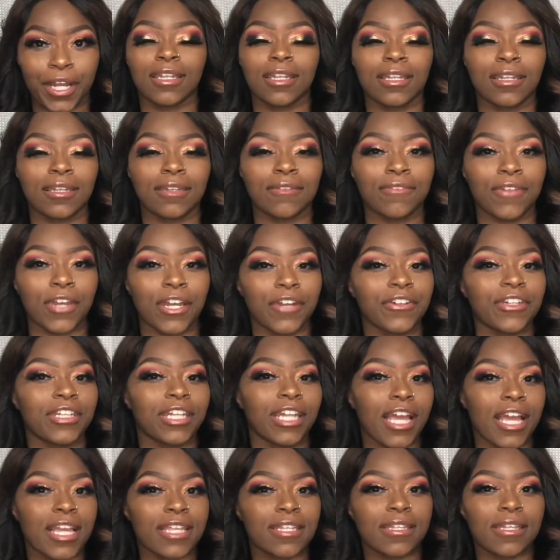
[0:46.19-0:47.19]
The very
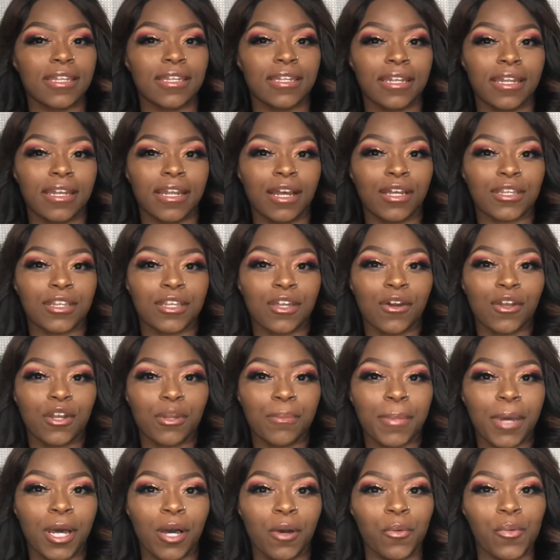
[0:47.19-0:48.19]
last thing that I thought
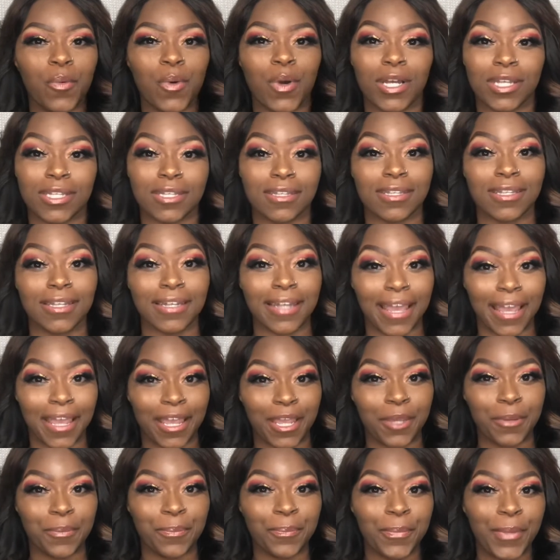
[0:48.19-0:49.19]
about was the
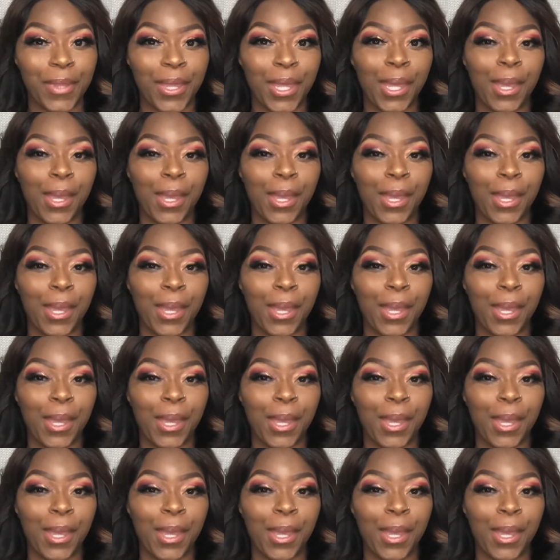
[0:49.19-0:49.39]
name,